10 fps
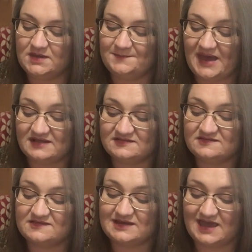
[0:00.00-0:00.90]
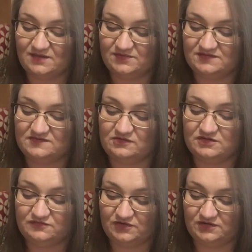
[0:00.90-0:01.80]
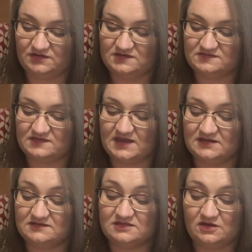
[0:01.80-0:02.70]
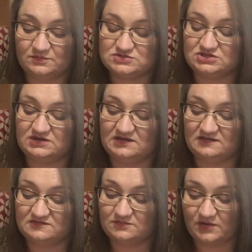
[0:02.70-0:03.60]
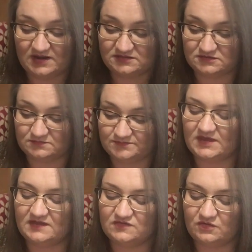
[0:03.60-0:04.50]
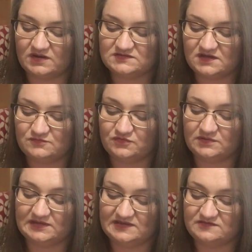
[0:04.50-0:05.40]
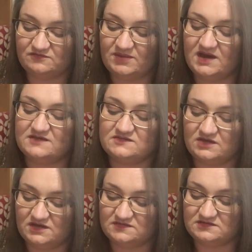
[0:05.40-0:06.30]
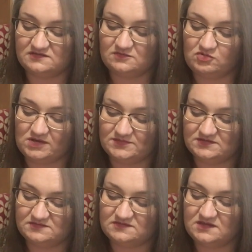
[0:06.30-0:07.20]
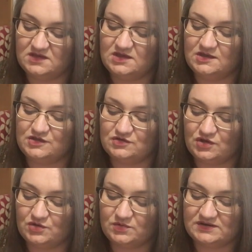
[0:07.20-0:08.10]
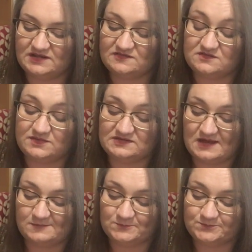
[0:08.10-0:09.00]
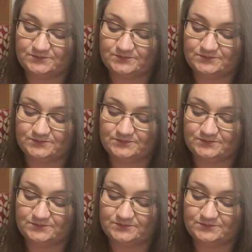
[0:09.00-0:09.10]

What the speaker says: Patterns and habits are in focus, and the opportunities to break them. It's a great time for release of past hurts and disappointments. You know what needs to be done.